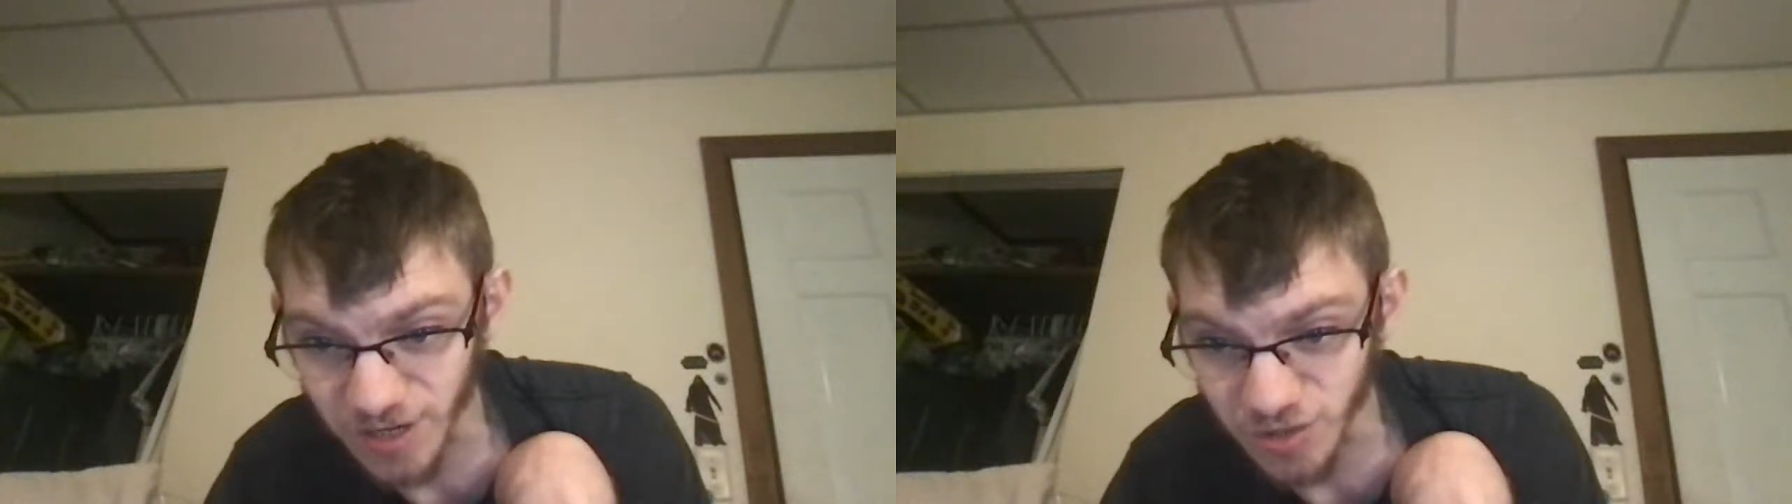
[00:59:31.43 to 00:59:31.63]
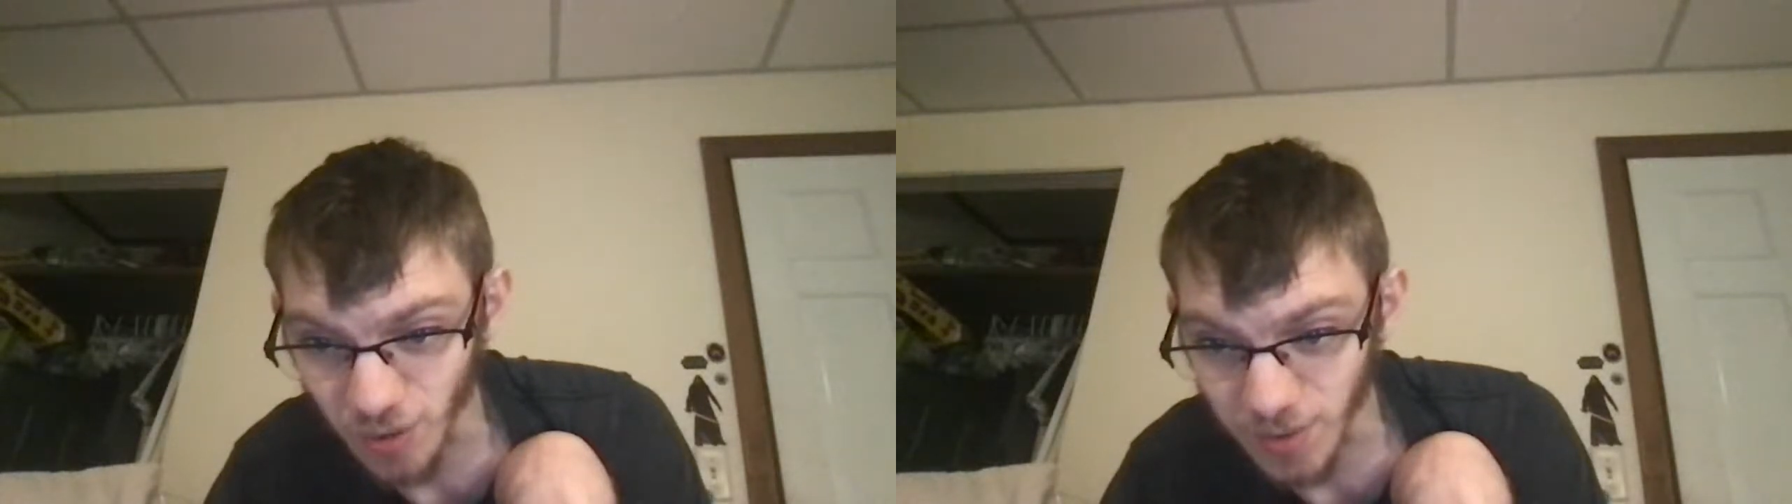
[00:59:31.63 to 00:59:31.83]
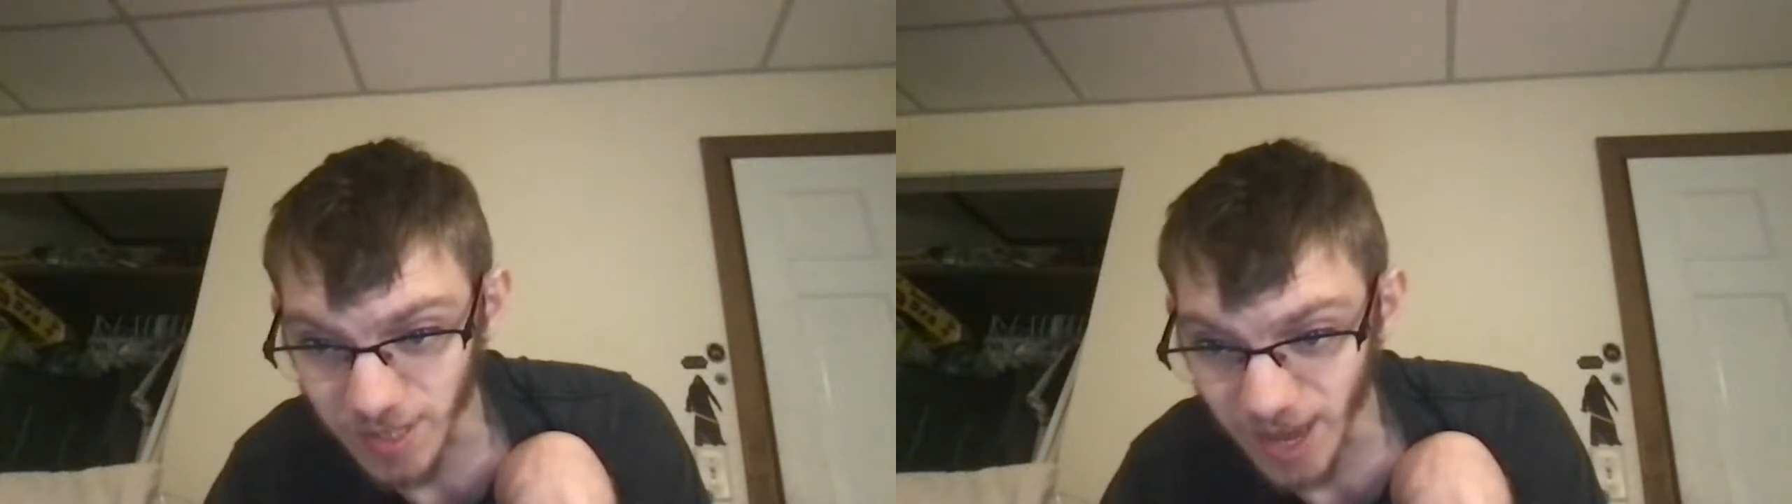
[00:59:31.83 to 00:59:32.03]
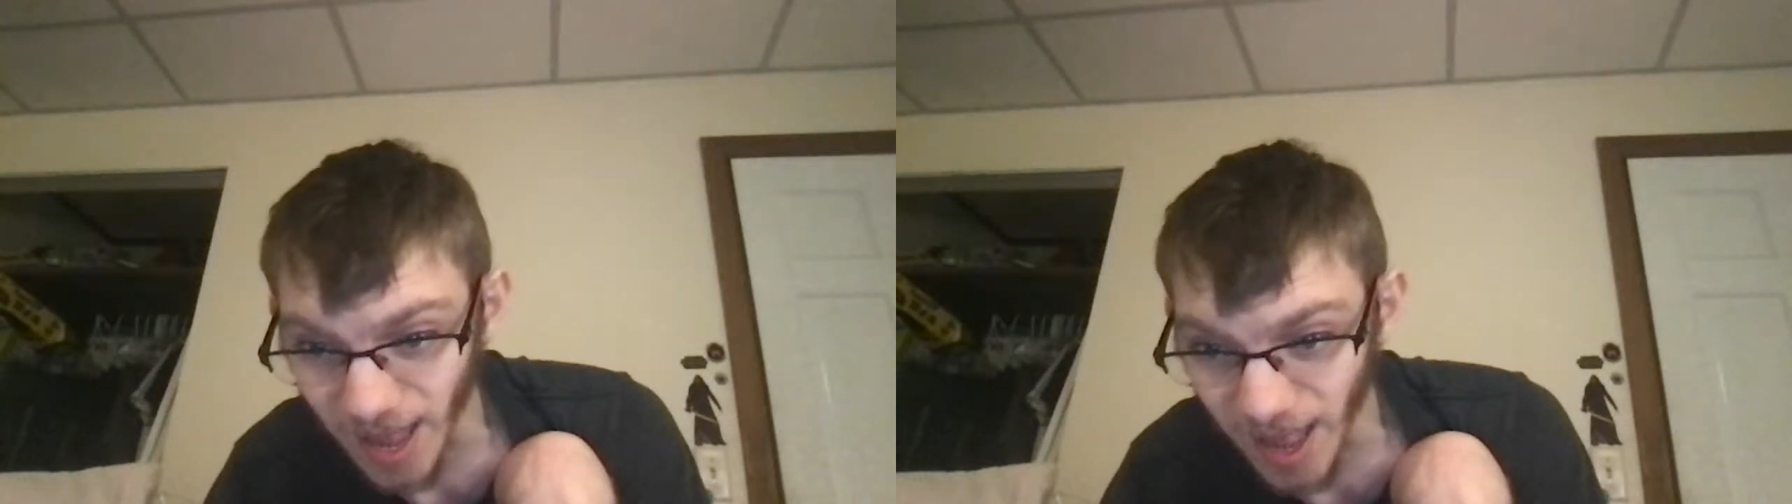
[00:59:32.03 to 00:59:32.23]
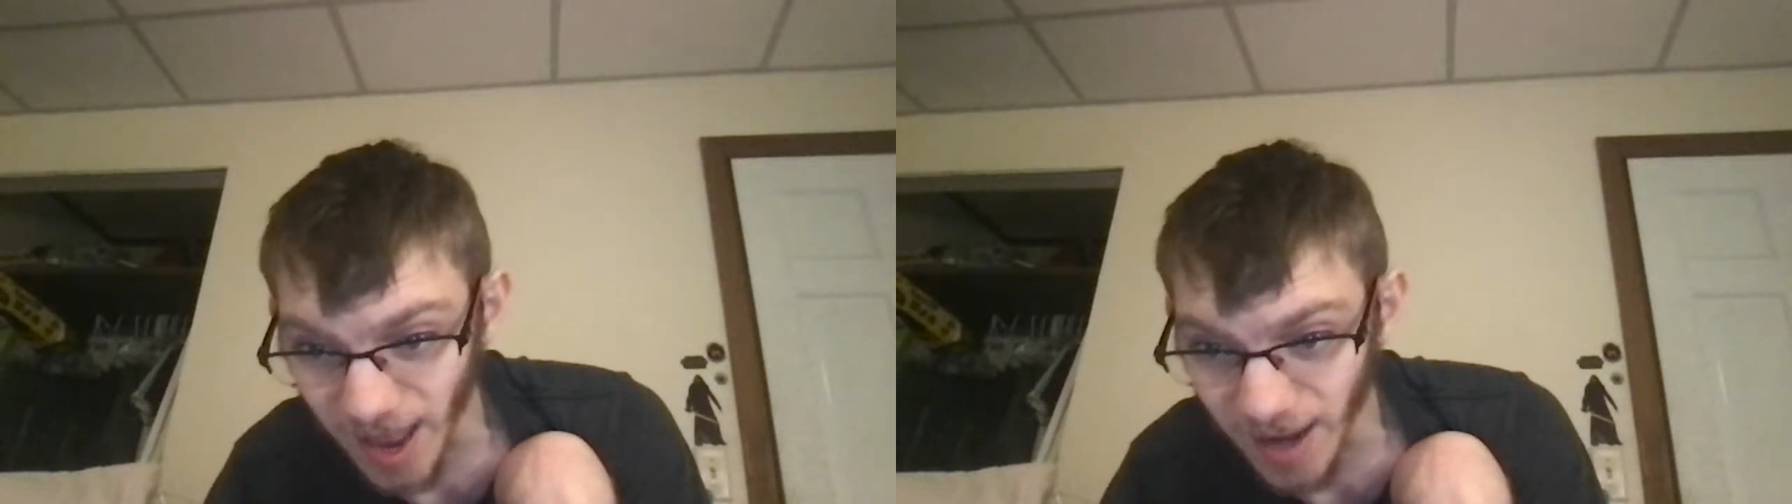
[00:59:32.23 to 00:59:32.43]
Retro
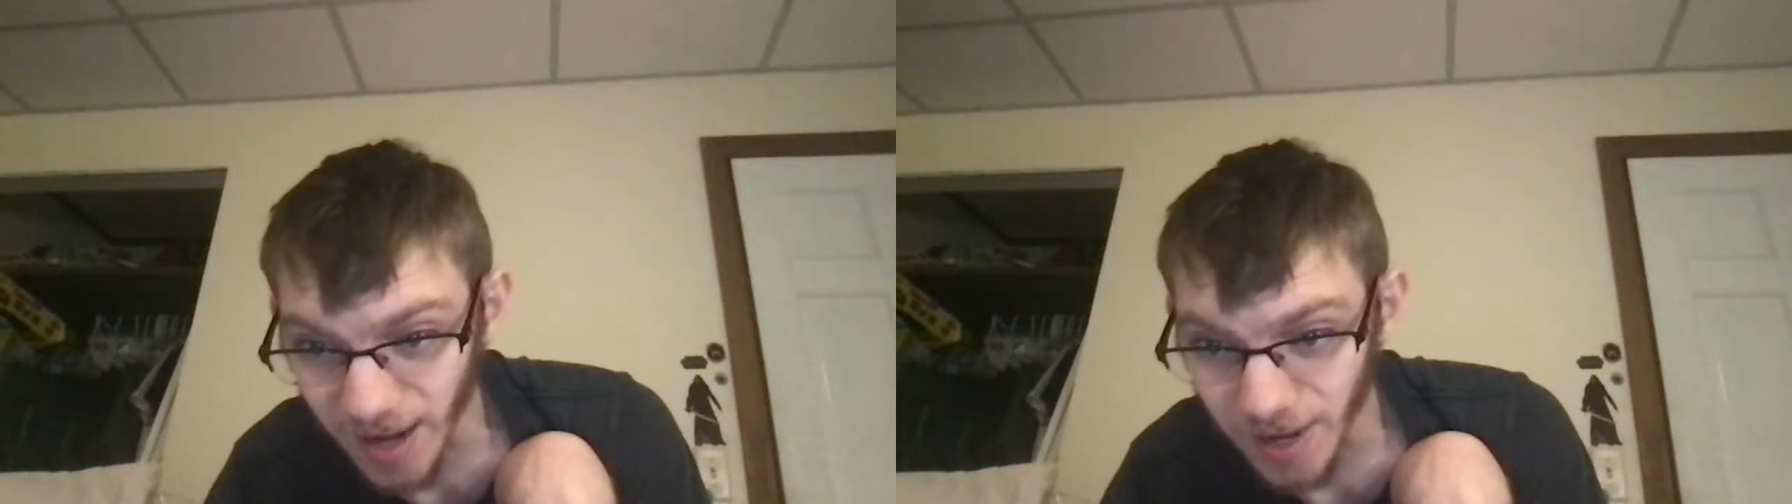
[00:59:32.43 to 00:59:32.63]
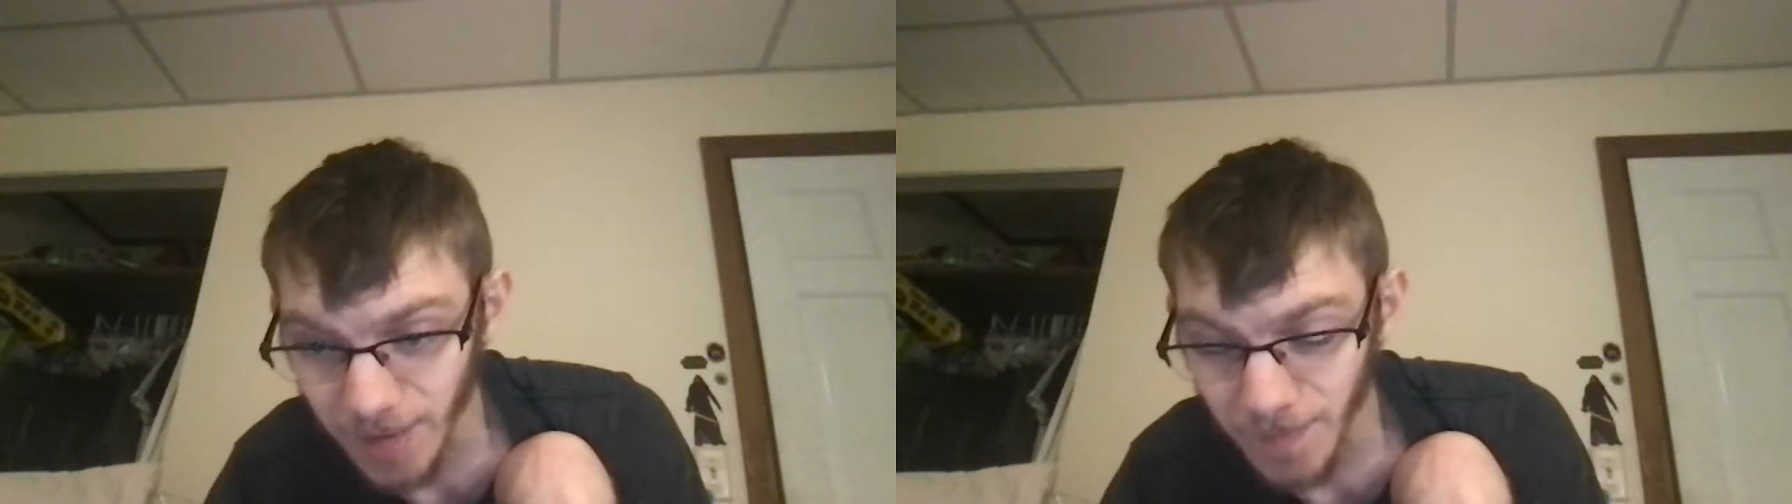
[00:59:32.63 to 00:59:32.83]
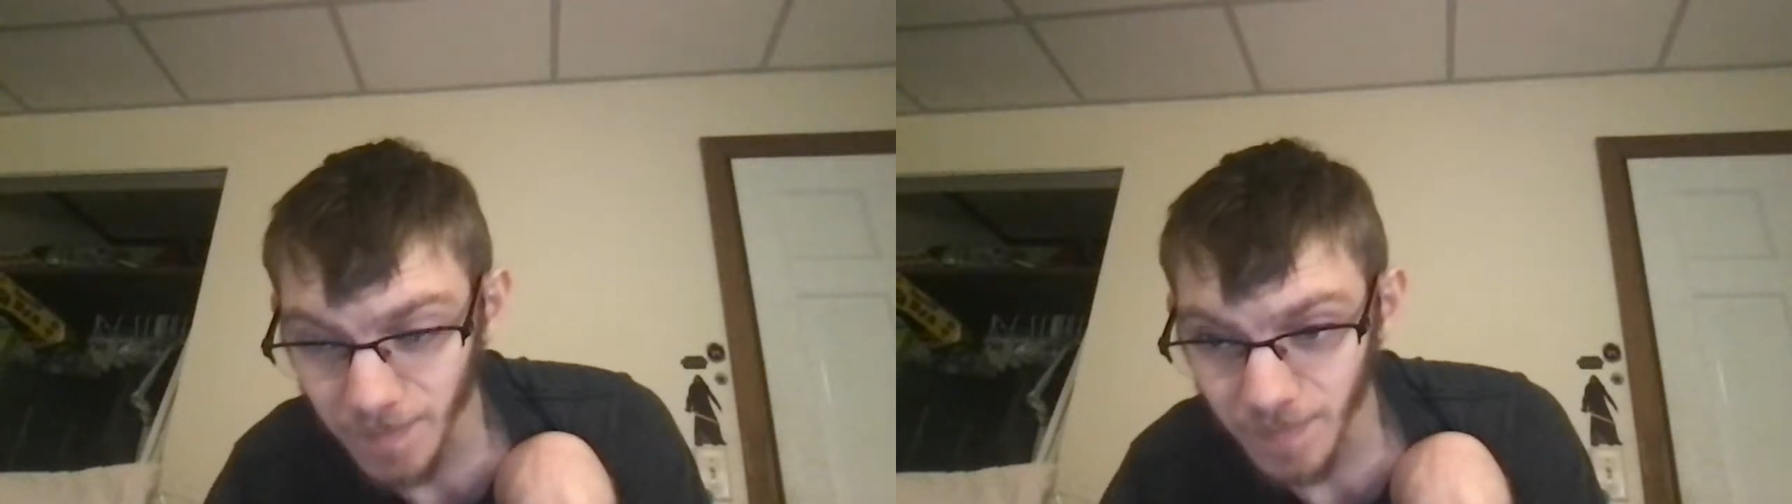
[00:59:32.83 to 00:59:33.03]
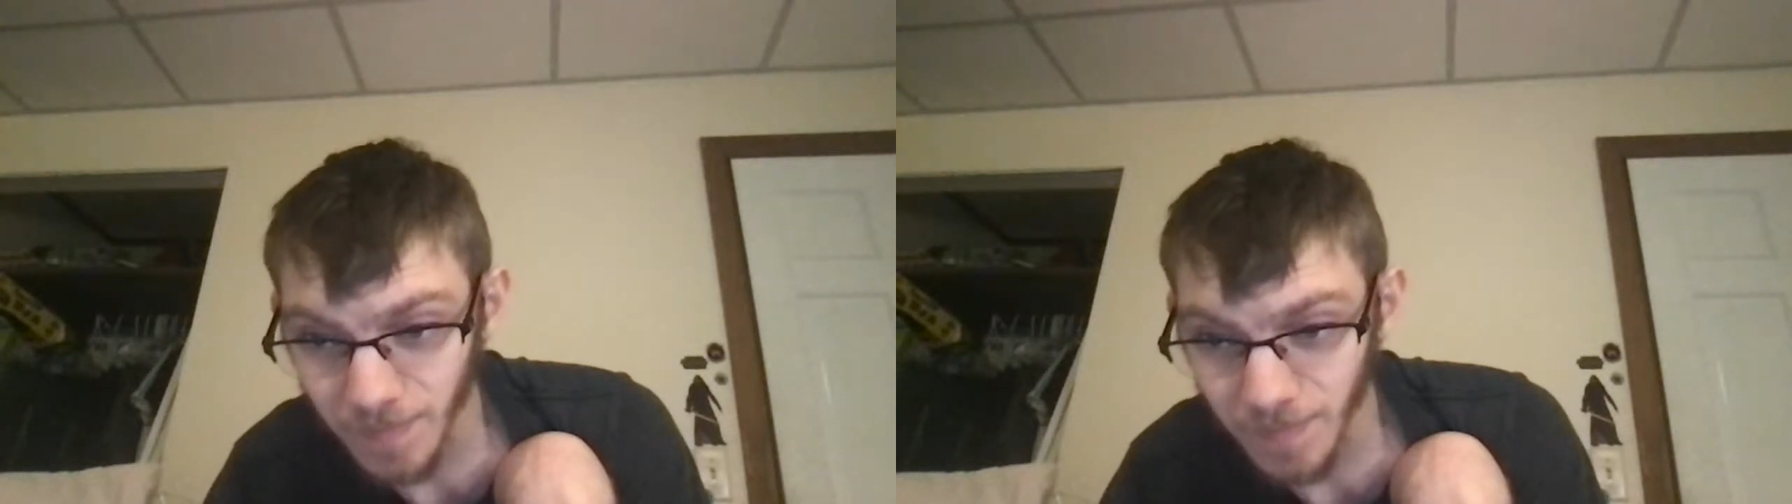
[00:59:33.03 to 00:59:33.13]
Tech.